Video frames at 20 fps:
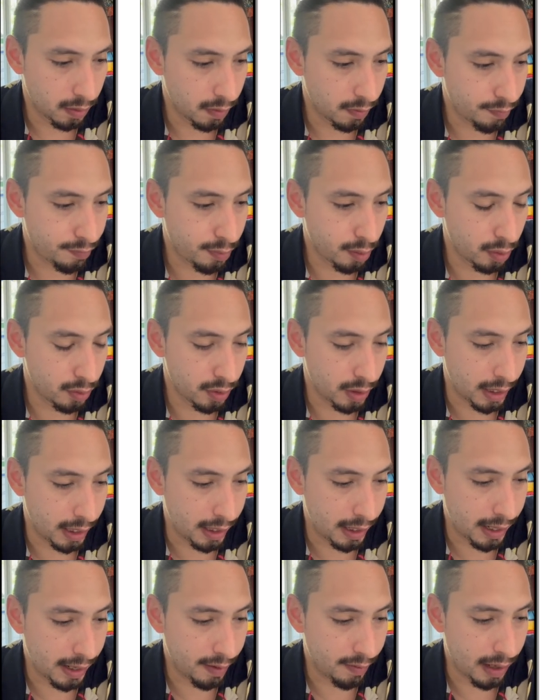from the
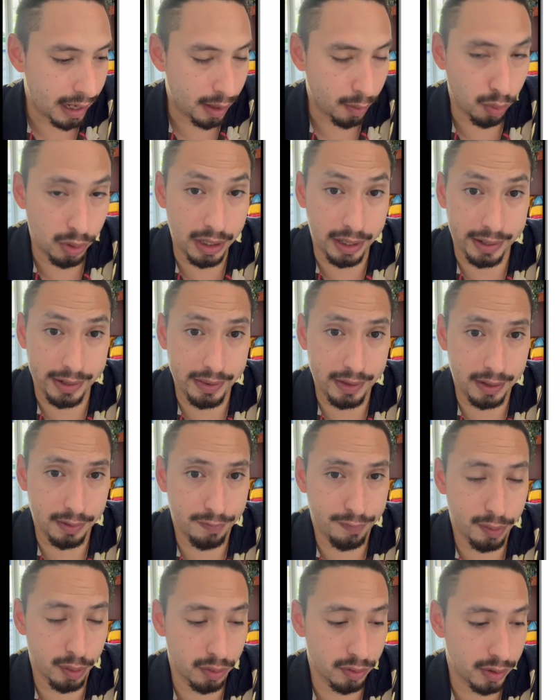left, I will read
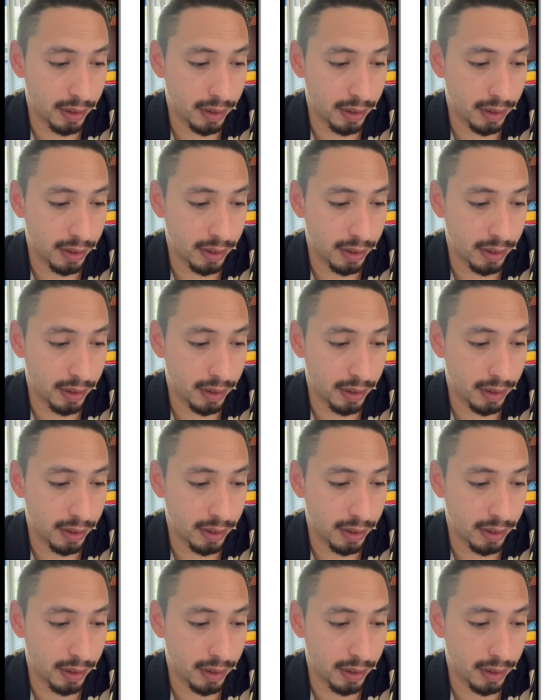it from